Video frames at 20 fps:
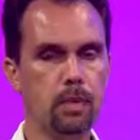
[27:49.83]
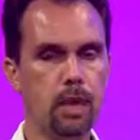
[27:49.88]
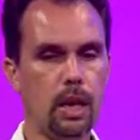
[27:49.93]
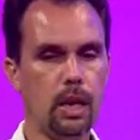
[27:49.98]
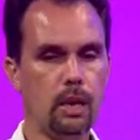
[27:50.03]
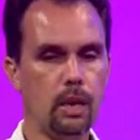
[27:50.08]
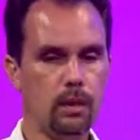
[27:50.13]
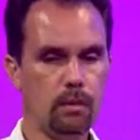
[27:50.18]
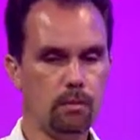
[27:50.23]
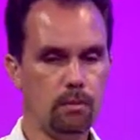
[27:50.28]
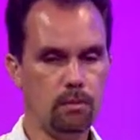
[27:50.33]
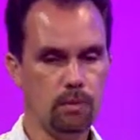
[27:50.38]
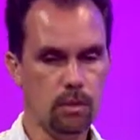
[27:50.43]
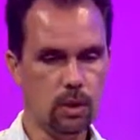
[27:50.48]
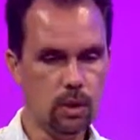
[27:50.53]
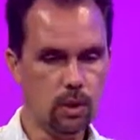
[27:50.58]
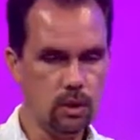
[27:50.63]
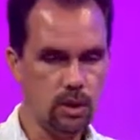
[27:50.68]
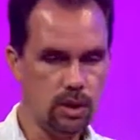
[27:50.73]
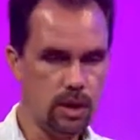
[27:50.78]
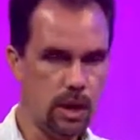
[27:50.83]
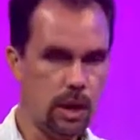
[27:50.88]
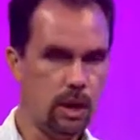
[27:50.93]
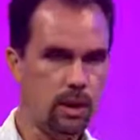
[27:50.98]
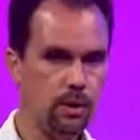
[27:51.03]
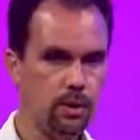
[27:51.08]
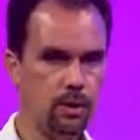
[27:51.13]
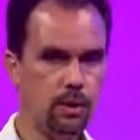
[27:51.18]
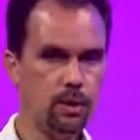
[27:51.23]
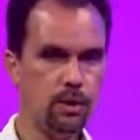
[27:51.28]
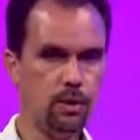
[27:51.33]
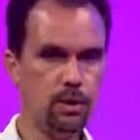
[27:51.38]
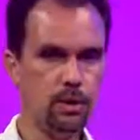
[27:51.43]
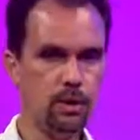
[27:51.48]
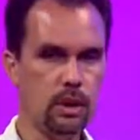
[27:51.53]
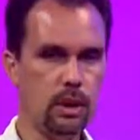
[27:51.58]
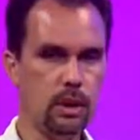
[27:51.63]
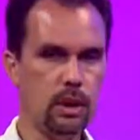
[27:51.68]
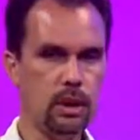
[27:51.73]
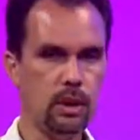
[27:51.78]
and it goes down to
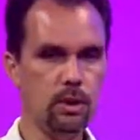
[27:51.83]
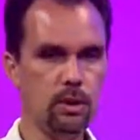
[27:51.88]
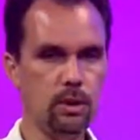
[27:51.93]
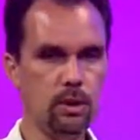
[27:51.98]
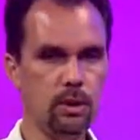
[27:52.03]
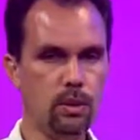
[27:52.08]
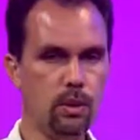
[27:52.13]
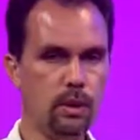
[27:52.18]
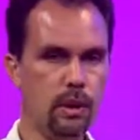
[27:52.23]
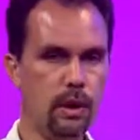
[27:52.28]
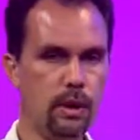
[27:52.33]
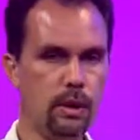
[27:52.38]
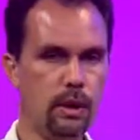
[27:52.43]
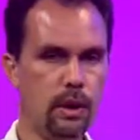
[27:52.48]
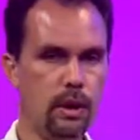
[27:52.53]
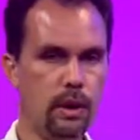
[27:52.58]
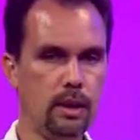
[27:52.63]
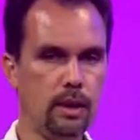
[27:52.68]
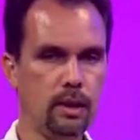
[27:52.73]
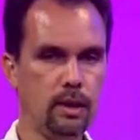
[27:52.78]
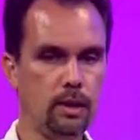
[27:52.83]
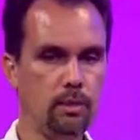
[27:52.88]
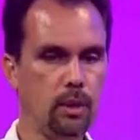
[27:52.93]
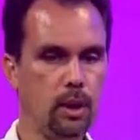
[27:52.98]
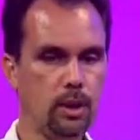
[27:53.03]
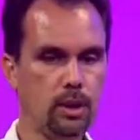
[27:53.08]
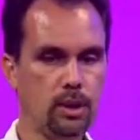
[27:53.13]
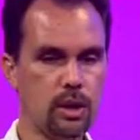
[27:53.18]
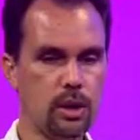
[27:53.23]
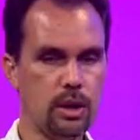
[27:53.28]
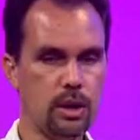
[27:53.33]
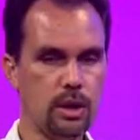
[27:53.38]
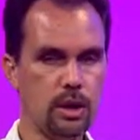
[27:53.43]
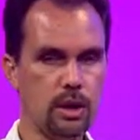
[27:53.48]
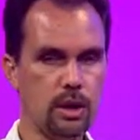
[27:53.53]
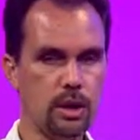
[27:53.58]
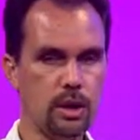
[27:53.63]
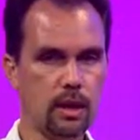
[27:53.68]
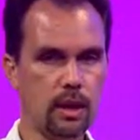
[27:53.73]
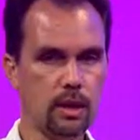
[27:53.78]
Lili'u, and then
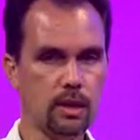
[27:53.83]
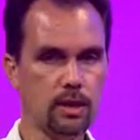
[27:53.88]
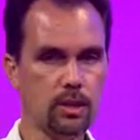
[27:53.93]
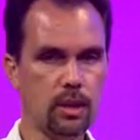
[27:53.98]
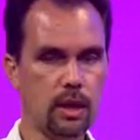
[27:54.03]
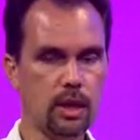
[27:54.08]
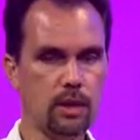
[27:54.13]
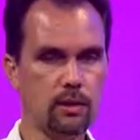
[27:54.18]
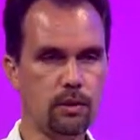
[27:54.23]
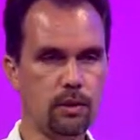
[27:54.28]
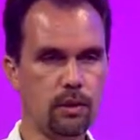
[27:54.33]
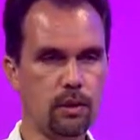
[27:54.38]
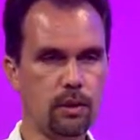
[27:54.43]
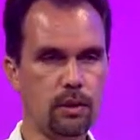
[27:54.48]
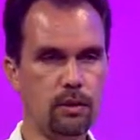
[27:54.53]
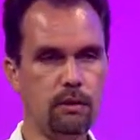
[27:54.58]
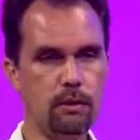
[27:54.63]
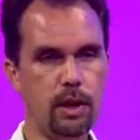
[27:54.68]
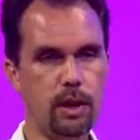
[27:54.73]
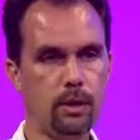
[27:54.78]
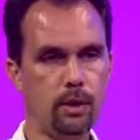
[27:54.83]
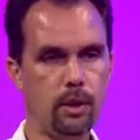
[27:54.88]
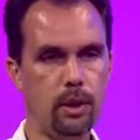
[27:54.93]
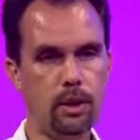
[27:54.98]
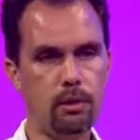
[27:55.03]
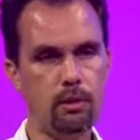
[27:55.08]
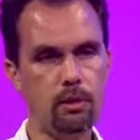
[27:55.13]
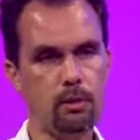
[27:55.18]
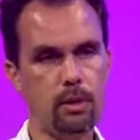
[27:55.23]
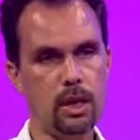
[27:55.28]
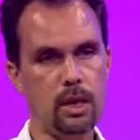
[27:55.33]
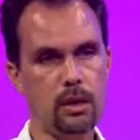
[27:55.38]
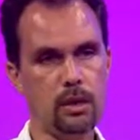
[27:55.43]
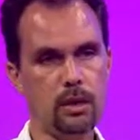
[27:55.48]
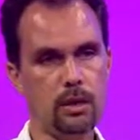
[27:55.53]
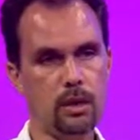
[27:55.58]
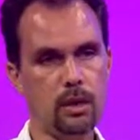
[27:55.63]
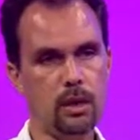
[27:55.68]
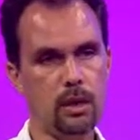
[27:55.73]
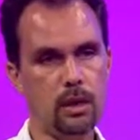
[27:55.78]
supposedly it gets transferred to the federal
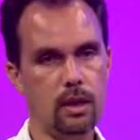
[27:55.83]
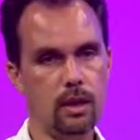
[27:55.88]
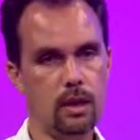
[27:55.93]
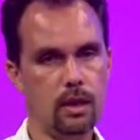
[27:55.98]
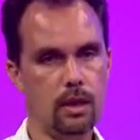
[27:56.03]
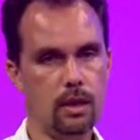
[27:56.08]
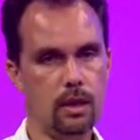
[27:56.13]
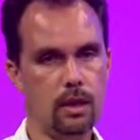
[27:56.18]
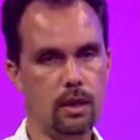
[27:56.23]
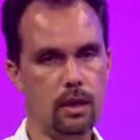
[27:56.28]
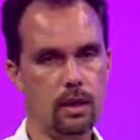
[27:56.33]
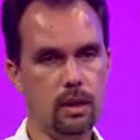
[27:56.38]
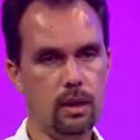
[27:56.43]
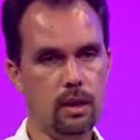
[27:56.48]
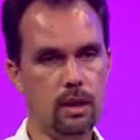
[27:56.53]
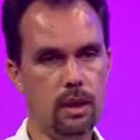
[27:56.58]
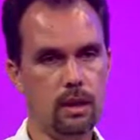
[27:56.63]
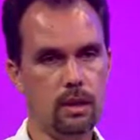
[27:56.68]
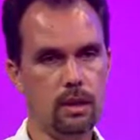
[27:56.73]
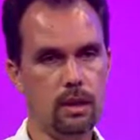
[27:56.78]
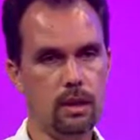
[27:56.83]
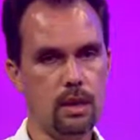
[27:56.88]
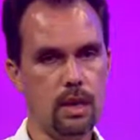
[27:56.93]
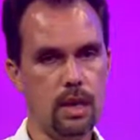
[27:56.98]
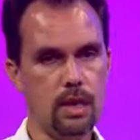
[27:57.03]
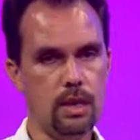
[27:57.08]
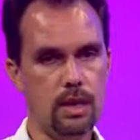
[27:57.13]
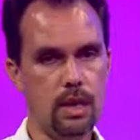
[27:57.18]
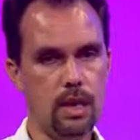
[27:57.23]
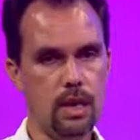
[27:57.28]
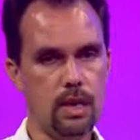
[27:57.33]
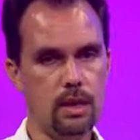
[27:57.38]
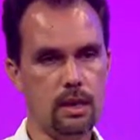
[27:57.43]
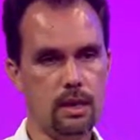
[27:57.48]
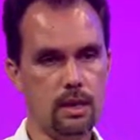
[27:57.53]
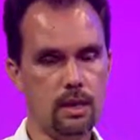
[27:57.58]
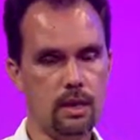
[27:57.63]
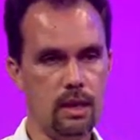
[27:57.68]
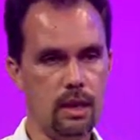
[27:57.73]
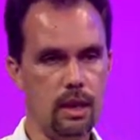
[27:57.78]
government in
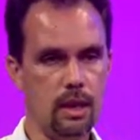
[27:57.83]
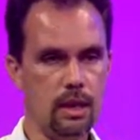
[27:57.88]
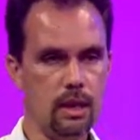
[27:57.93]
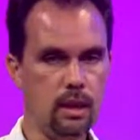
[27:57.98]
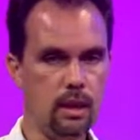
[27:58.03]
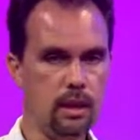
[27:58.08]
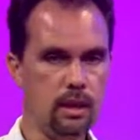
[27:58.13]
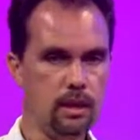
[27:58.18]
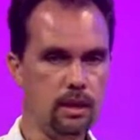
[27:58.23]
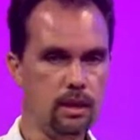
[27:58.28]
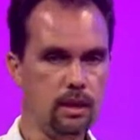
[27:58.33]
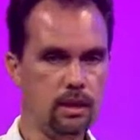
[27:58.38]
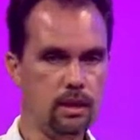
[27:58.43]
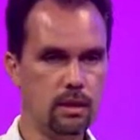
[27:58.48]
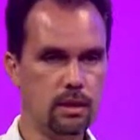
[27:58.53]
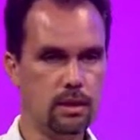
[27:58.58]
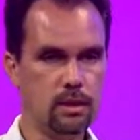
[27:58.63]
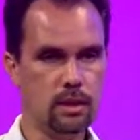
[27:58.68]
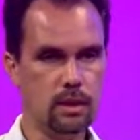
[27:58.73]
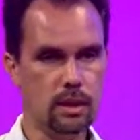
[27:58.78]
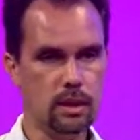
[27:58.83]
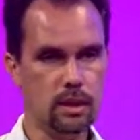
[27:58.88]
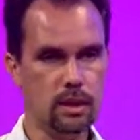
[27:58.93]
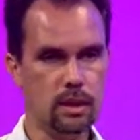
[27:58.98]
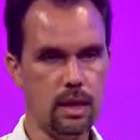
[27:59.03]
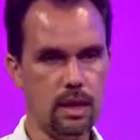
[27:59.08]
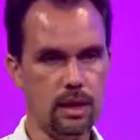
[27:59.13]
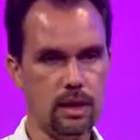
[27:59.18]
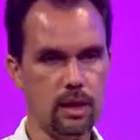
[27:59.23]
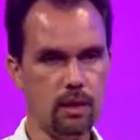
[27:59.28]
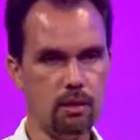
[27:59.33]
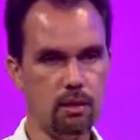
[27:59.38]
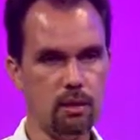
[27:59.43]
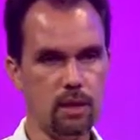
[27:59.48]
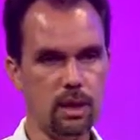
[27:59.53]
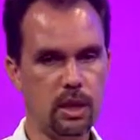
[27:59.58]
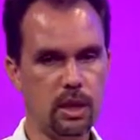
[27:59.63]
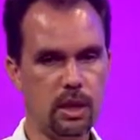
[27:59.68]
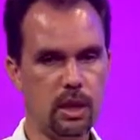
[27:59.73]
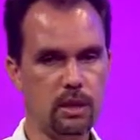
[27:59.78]
1898, and then to the state
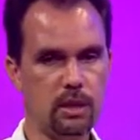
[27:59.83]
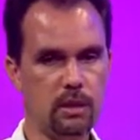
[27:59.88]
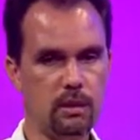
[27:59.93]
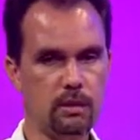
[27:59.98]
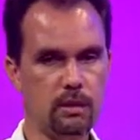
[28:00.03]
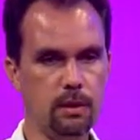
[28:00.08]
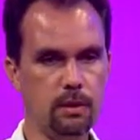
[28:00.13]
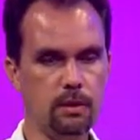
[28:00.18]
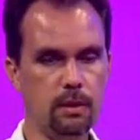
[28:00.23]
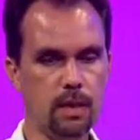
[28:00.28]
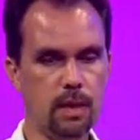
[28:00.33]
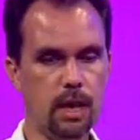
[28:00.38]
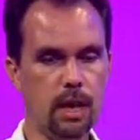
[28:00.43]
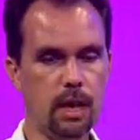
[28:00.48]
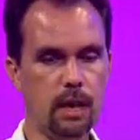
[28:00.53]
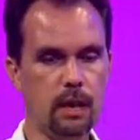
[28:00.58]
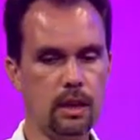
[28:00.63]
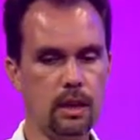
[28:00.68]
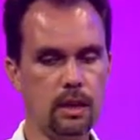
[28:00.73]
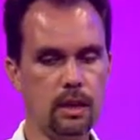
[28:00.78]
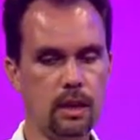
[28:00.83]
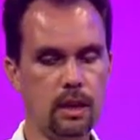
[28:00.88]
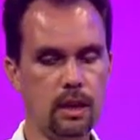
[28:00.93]
government in 1959.